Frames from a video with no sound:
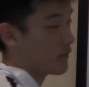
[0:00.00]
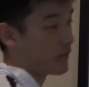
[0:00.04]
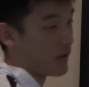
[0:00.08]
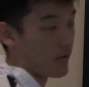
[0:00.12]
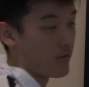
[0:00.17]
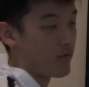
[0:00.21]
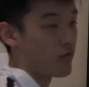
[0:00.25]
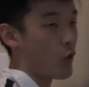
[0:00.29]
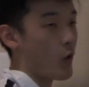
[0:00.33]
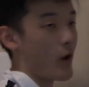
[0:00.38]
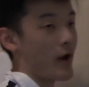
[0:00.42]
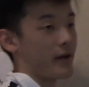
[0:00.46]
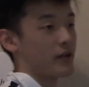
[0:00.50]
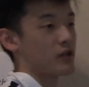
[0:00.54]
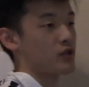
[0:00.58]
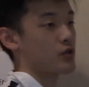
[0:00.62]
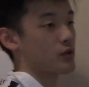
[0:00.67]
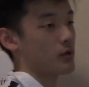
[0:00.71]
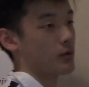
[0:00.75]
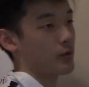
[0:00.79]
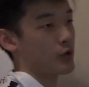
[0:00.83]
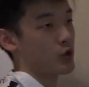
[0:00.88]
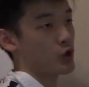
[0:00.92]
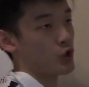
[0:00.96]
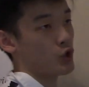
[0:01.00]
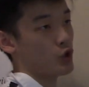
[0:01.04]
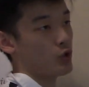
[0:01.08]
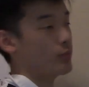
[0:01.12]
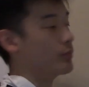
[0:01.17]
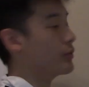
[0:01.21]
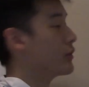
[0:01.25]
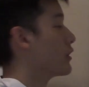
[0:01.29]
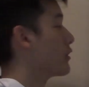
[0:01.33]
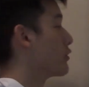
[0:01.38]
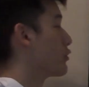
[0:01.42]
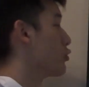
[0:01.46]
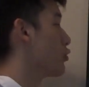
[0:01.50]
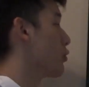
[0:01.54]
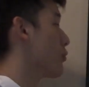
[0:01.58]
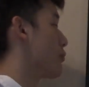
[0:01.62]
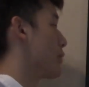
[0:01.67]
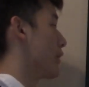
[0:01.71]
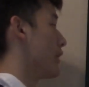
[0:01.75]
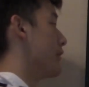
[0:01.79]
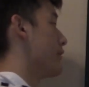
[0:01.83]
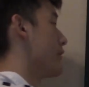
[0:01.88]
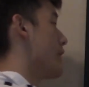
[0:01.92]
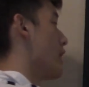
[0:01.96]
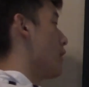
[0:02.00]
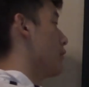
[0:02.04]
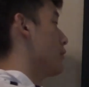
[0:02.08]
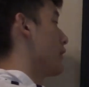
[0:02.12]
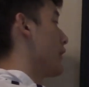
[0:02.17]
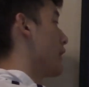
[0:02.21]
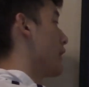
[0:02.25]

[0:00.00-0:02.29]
of 4x cubed, you'll bring down the